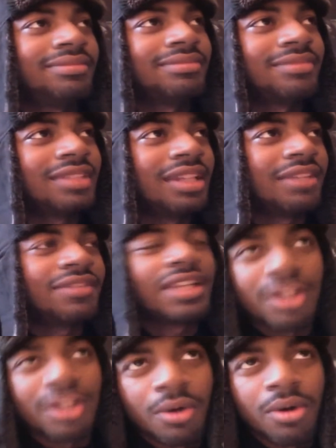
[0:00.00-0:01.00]
If they
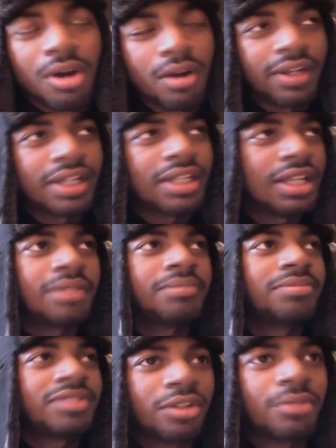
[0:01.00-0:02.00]
don't already, they
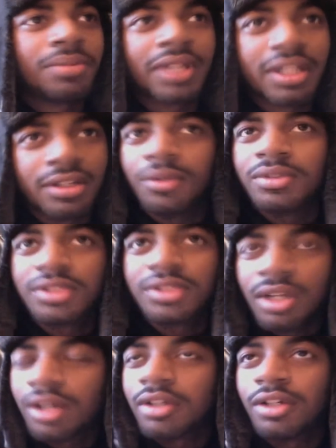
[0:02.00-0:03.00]
still play Gold
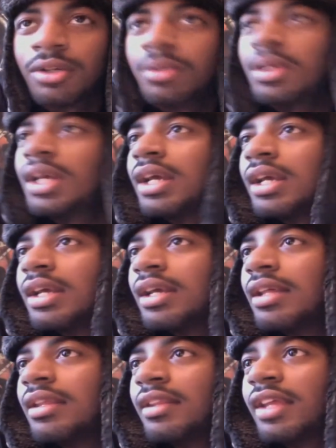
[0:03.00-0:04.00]
Sarko.
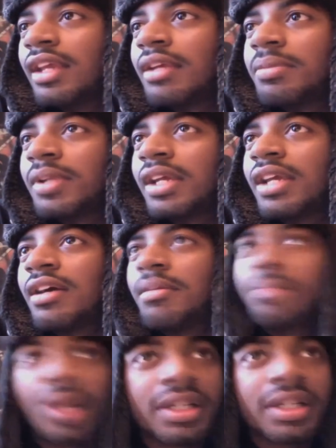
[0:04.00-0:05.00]
They can play
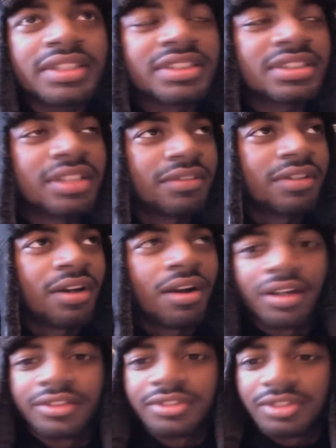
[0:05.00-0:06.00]
abundance of
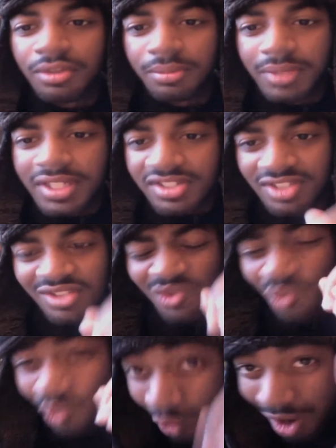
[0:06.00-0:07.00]
cards to replace this
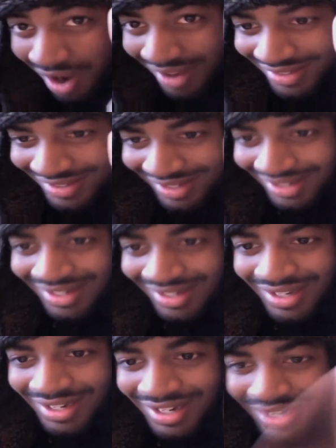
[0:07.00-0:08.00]
1
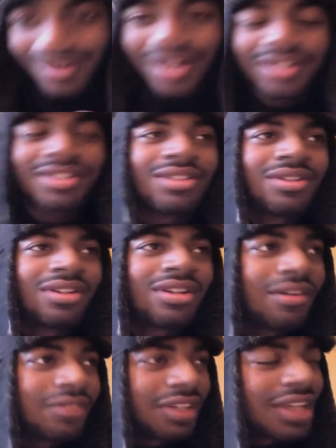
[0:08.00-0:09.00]
Heretic Seal
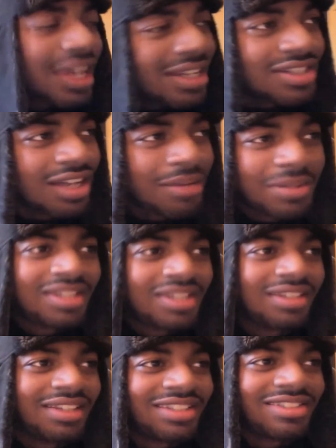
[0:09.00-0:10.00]
Convocation. I
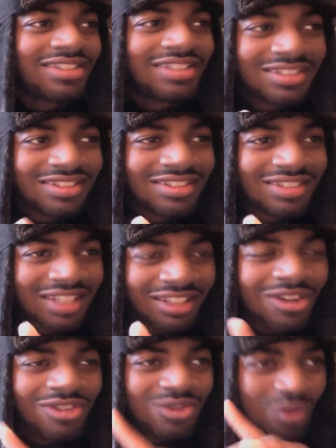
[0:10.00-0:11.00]
mean, it's just they
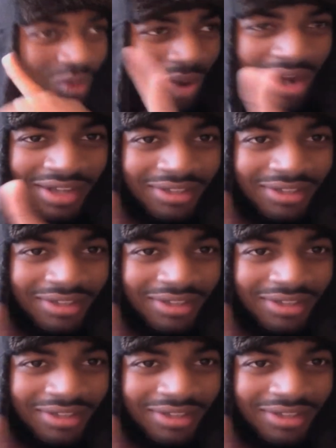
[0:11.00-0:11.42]
lost 1.